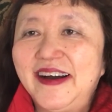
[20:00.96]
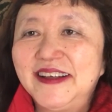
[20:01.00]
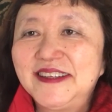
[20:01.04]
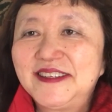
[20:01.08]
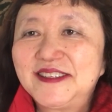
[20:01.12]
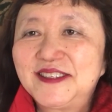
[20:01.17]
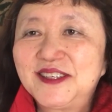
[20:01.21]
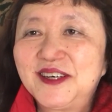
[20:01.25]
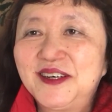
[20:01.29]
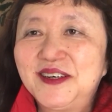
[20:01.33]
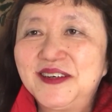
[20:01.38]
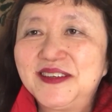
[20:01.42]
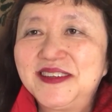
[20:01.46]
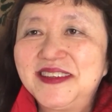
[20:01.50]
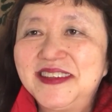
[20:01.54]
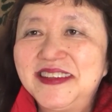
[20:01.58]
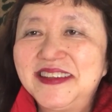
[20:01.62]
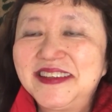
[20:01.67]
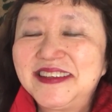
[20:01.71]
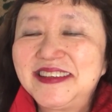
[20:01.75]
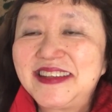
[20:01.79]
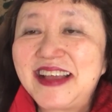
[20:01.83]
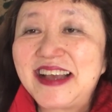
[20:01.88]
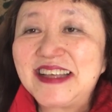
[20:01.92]
So
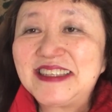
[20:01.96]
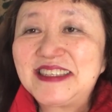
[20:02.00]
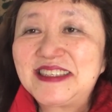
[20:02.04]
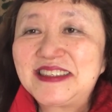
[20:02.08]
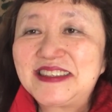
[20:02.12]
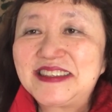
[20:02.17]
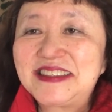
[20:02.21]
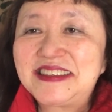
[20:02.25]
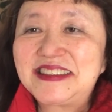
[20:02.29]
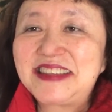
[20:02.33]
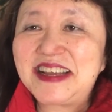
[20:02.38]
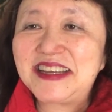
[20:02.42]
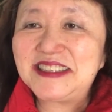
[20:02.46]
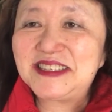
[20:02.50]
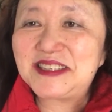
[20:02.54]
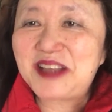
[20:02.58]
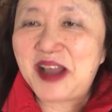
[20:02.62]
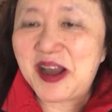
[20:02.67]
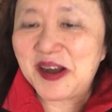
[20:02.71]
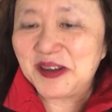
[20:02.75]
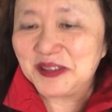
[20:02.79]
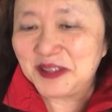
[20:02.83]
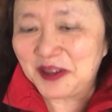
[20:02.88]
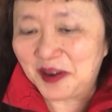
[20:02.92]
that's
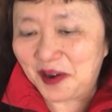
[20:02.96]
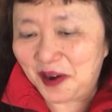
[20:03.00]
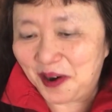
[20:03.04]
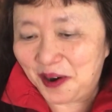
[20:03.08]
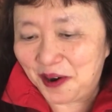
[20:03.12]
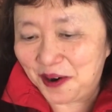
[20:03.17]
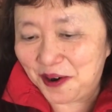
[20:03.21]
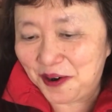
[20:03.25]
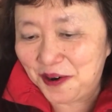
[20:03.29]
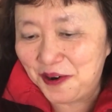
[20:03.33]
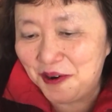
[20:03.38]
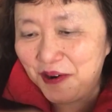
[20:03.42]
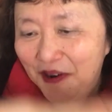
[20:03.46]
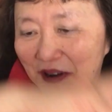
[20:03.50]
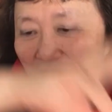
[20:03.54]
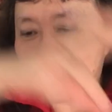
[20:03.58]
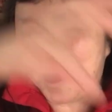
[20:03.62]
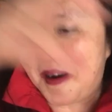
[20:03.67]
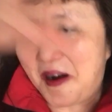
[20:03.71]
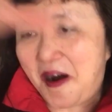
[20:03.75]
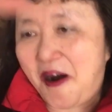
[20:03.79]
how the whole